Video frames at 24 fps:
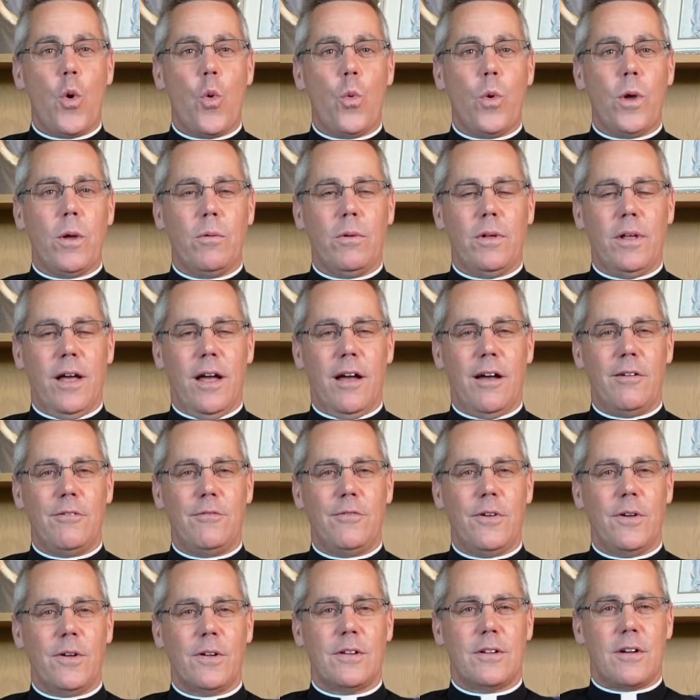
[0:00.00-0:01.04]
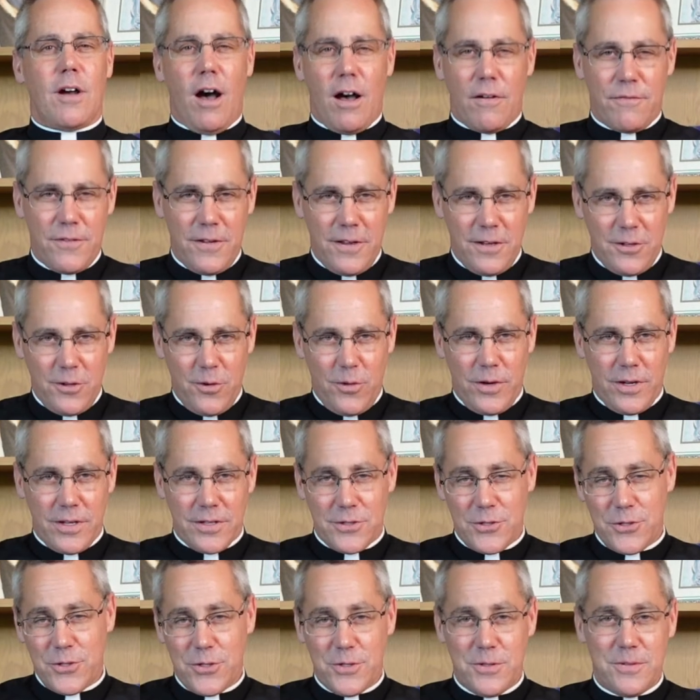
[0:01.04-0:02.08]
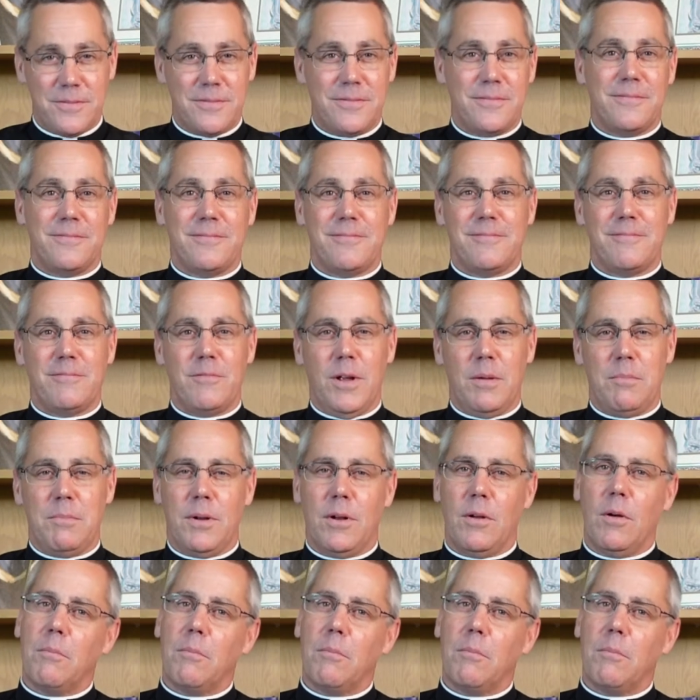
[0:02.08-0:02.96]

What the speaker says: we will have coffee and donuts, right?